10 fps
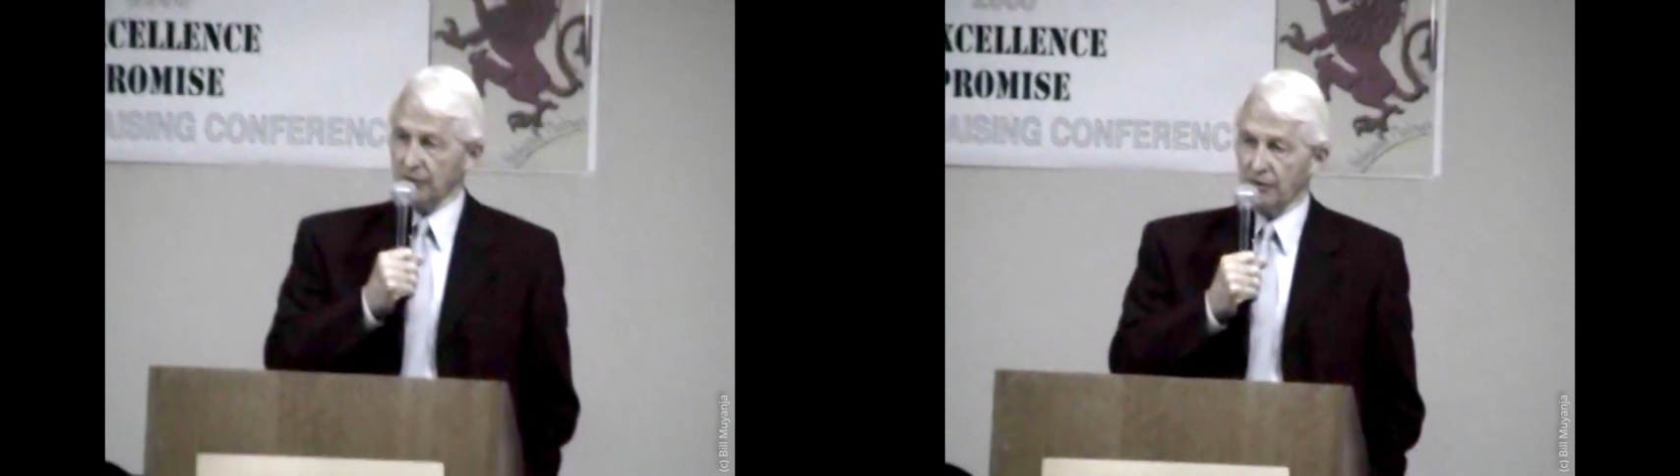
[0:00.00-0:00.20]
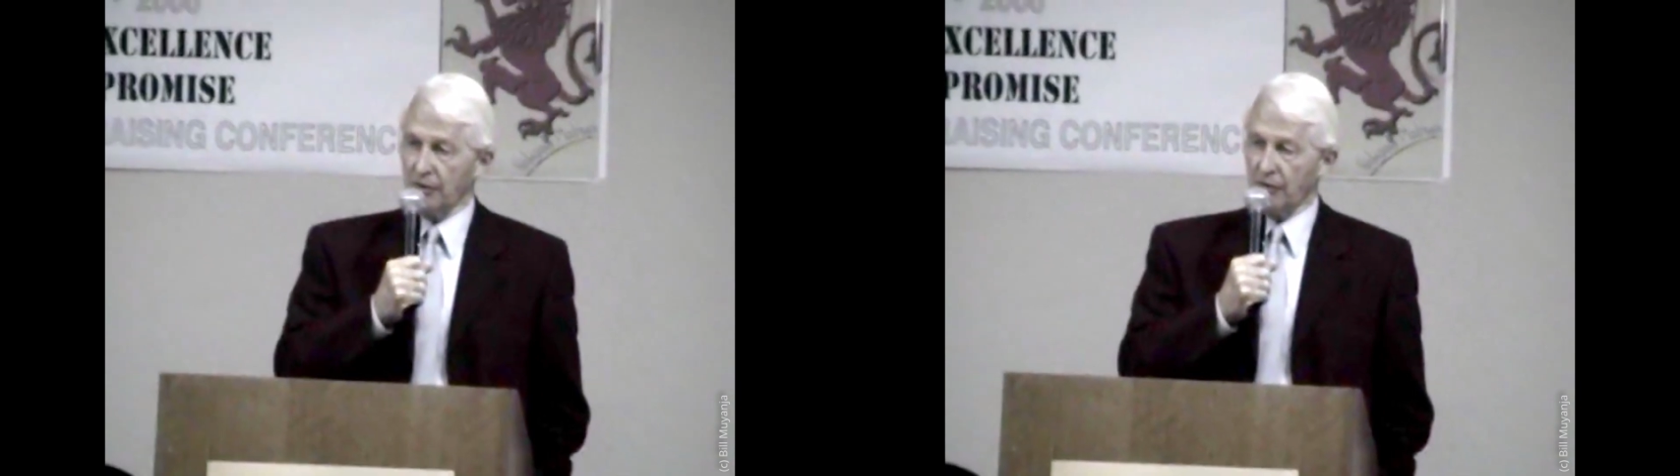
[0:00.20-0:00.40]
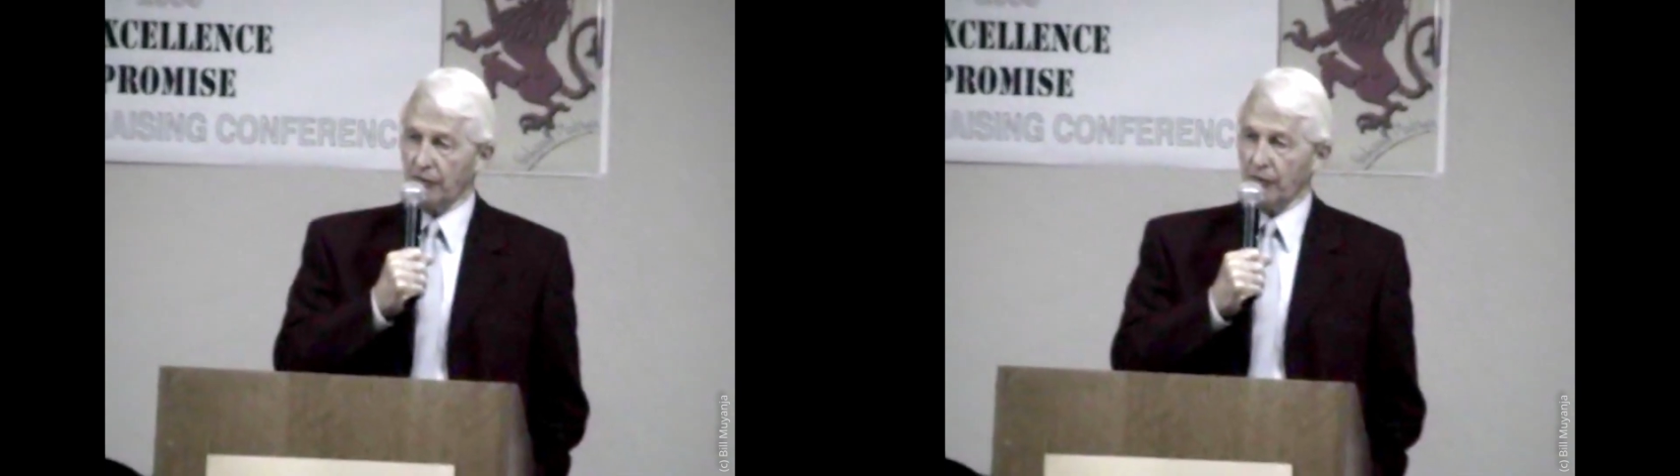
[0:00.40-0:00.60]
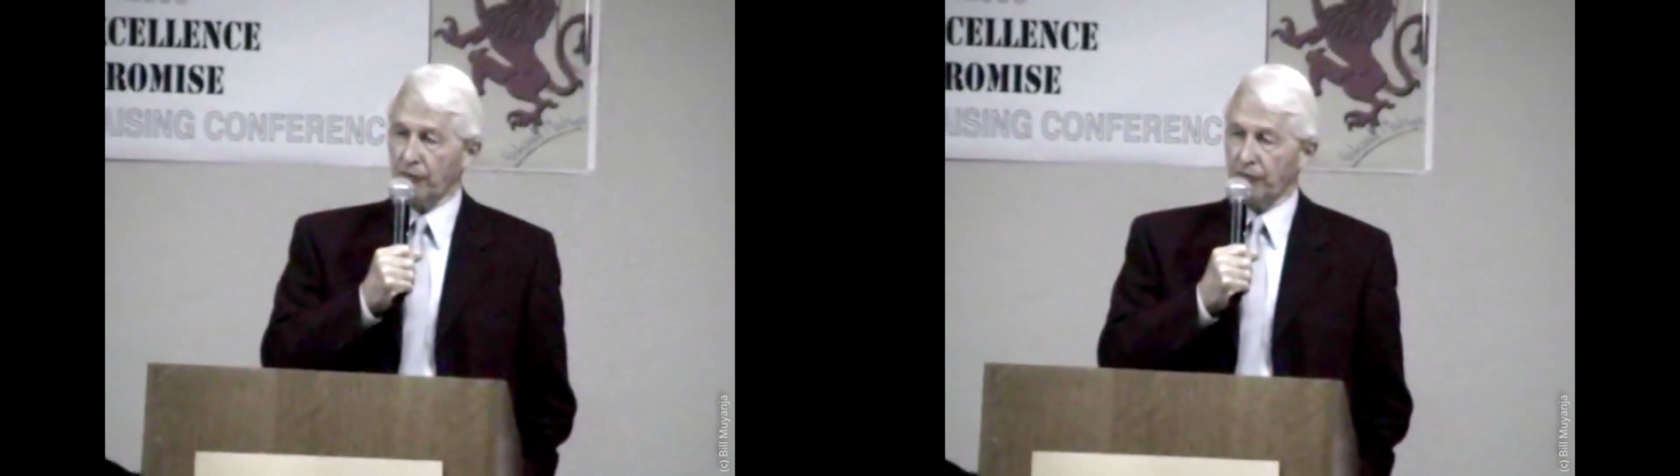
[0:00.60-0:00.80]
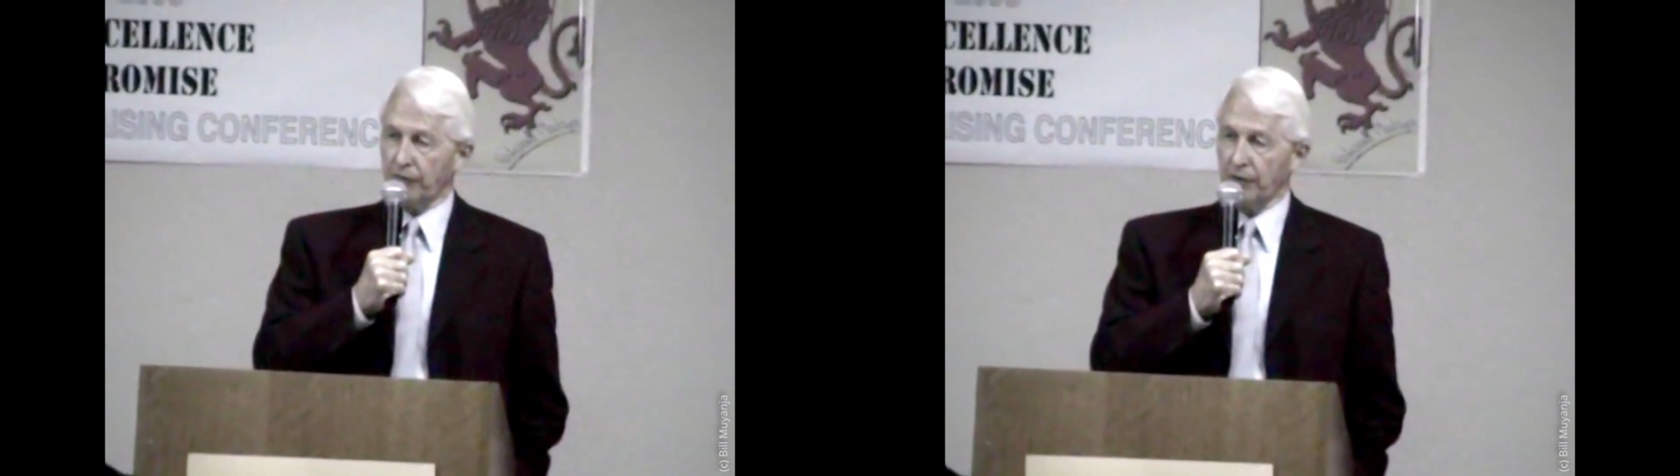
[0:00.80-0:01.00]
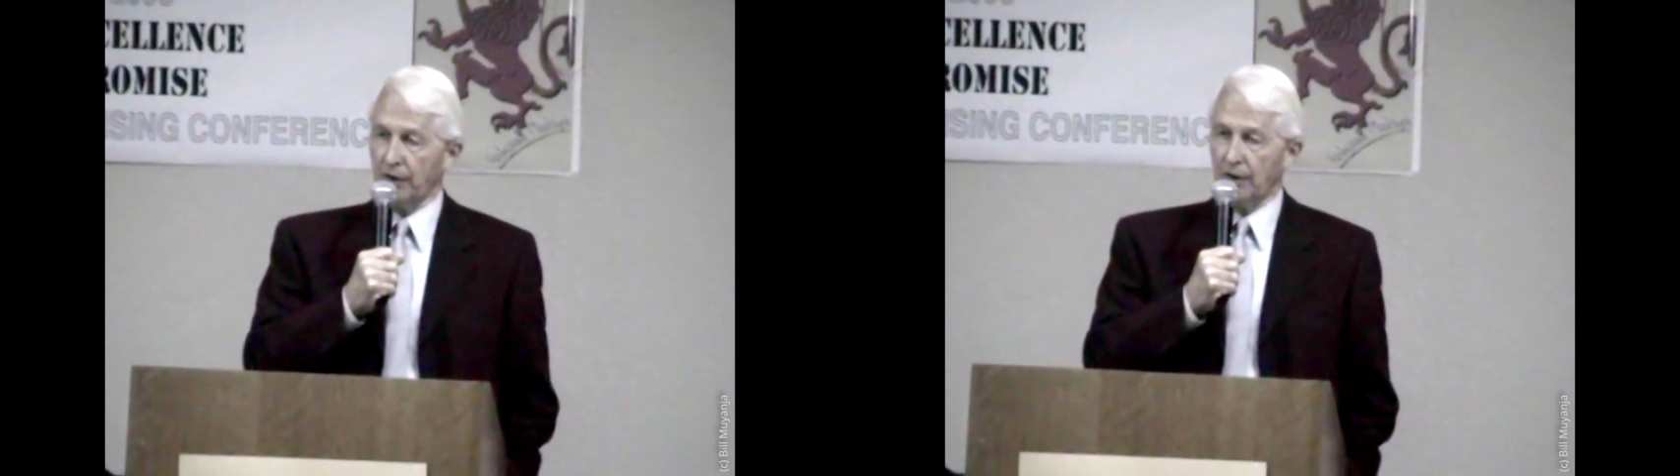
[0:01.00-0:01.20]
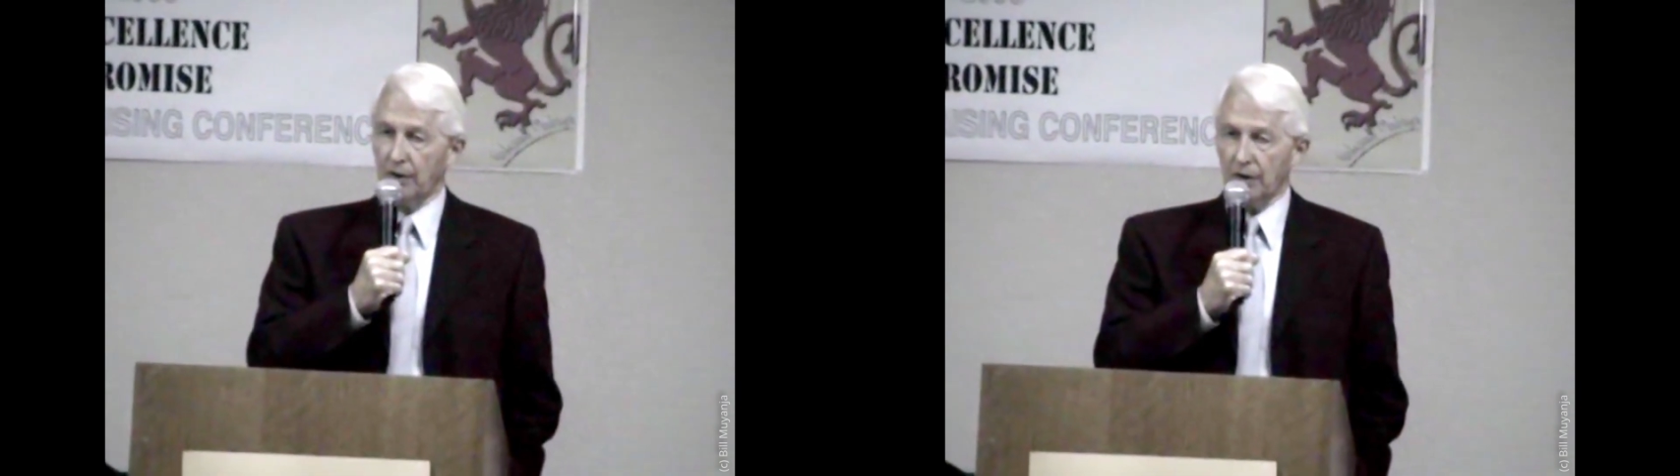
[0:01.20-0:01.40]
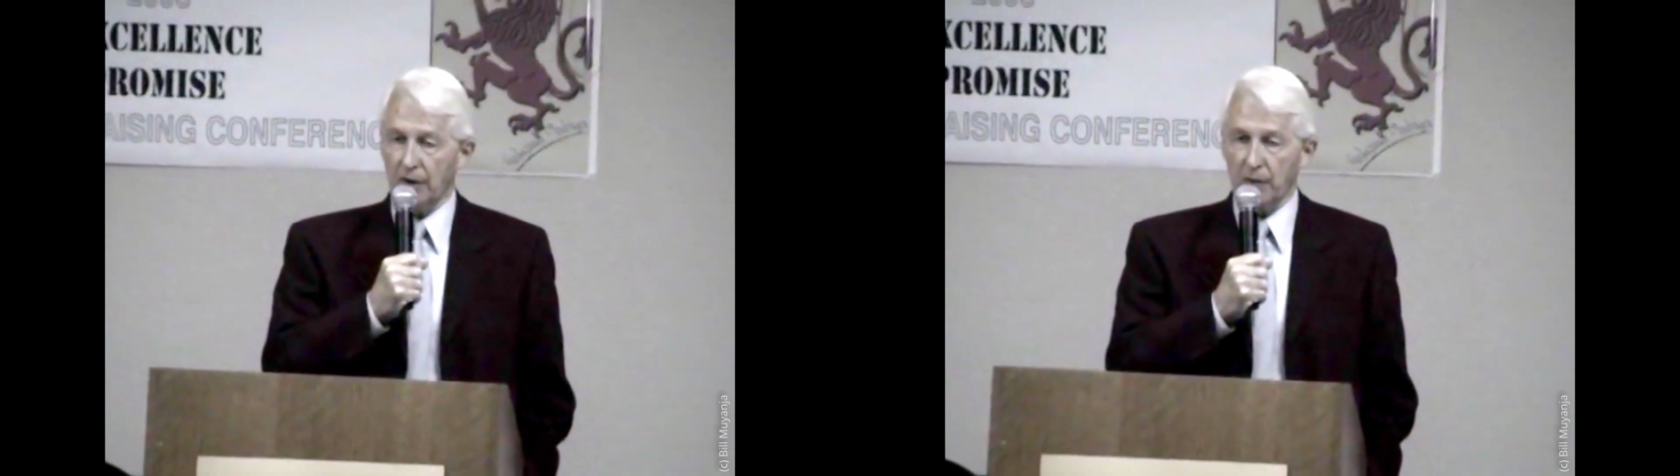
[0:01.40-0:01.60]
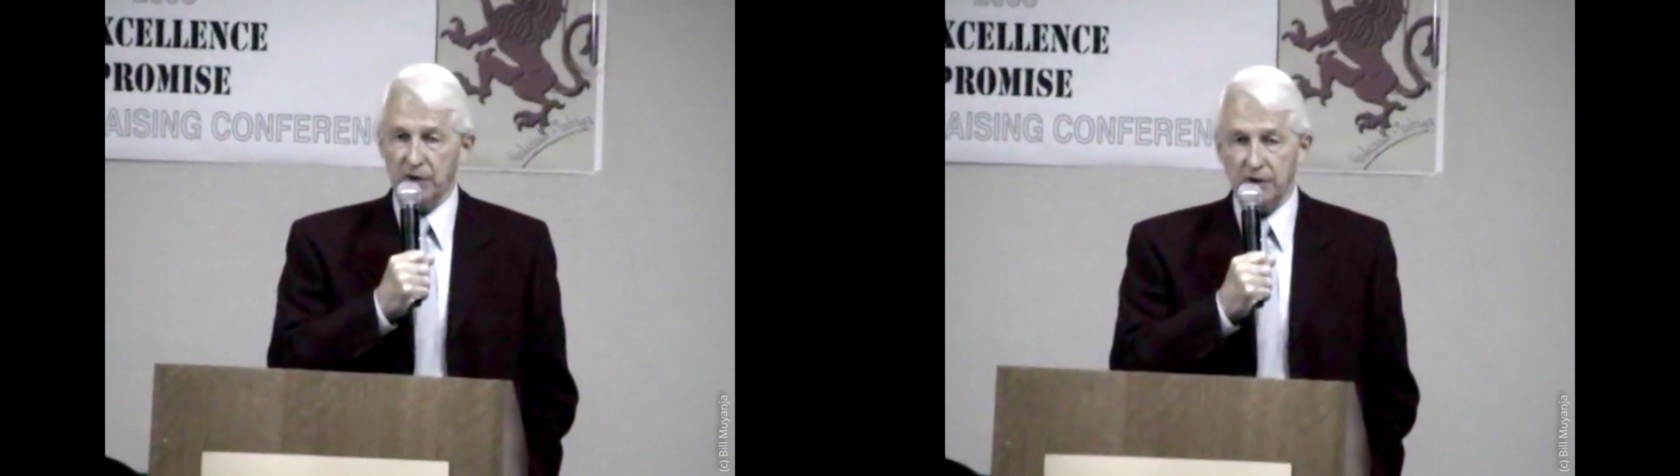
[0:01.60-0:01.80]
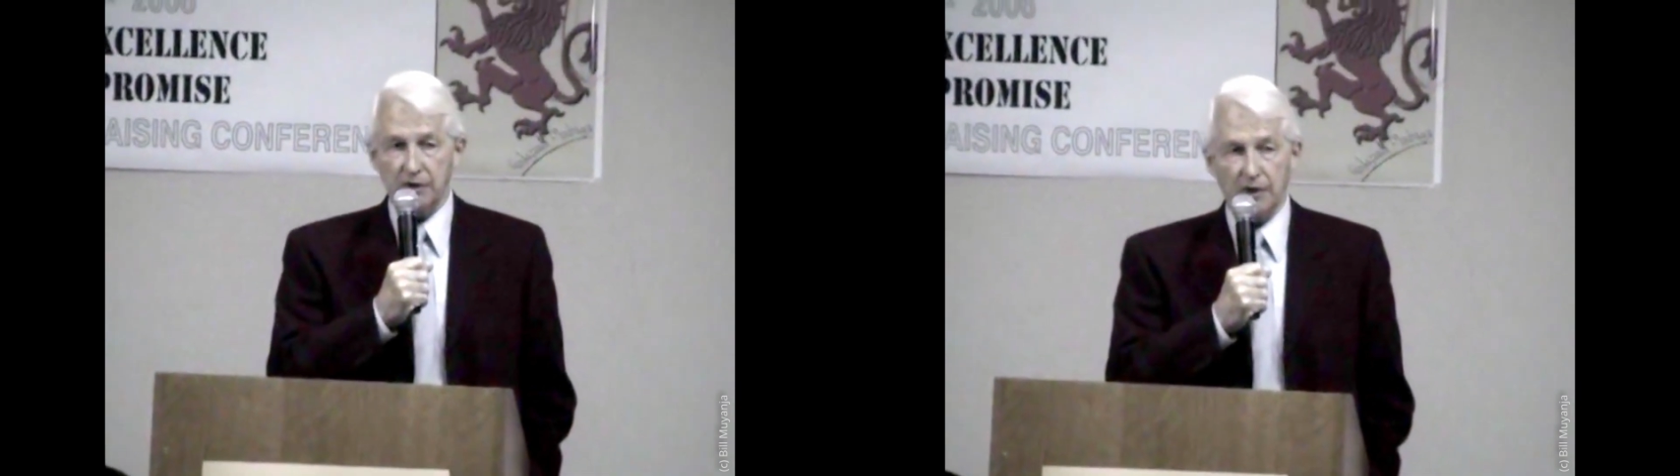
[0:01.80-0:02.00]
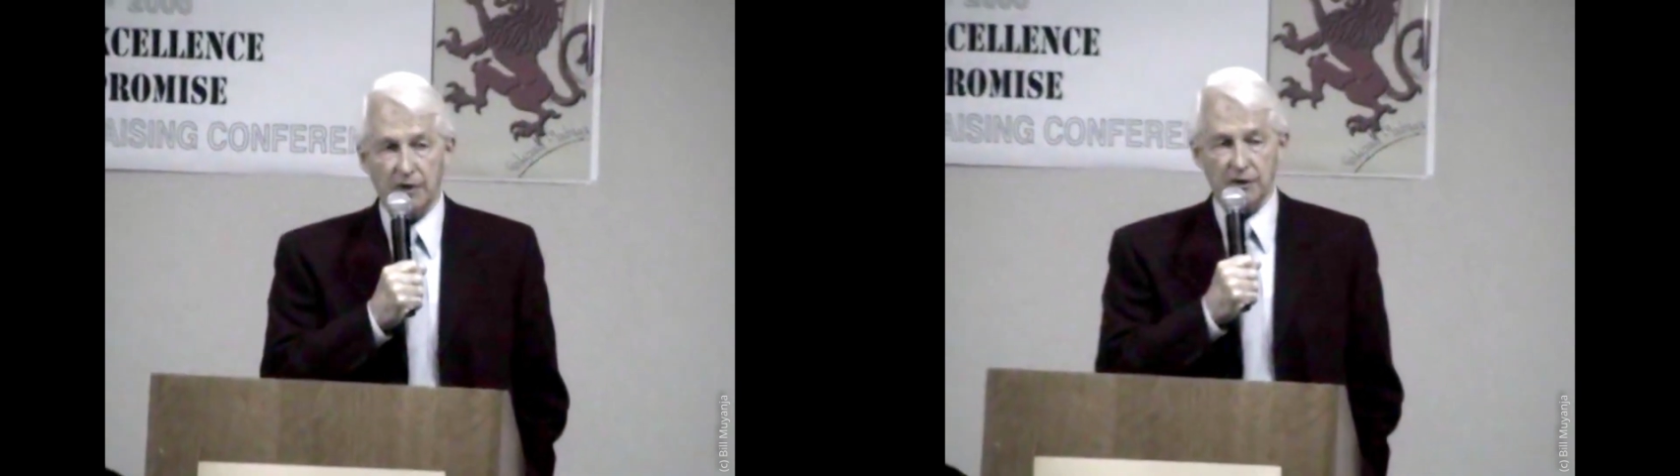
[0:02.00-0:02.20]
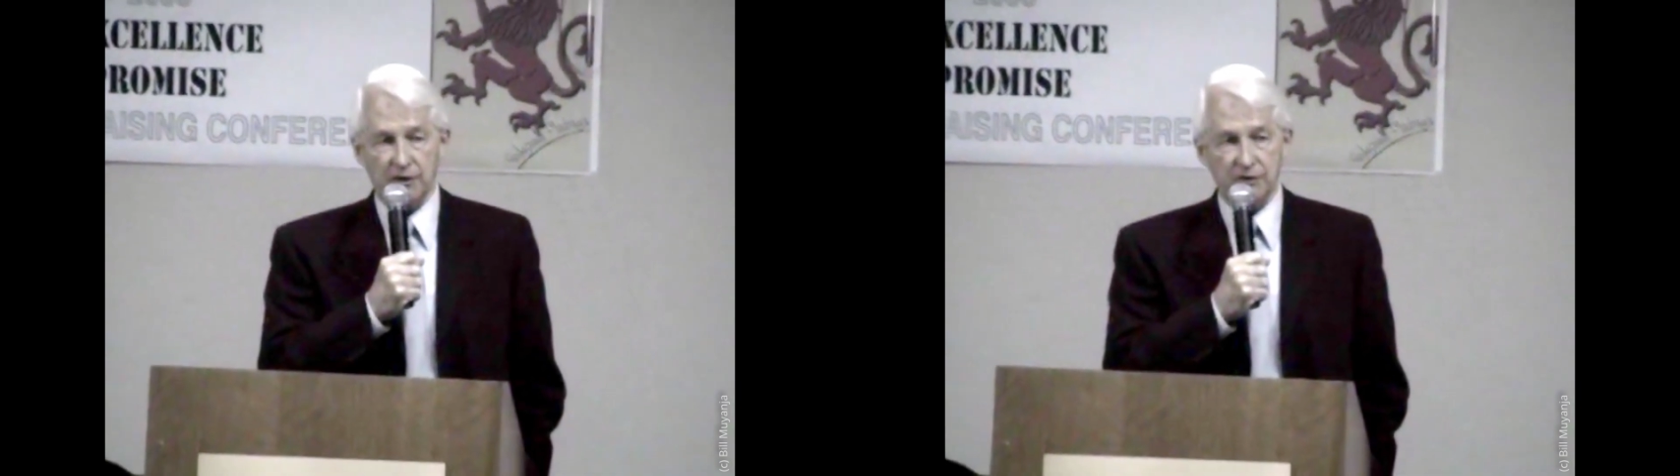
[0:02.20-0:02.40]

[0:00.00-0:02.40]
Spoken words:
of Amin and the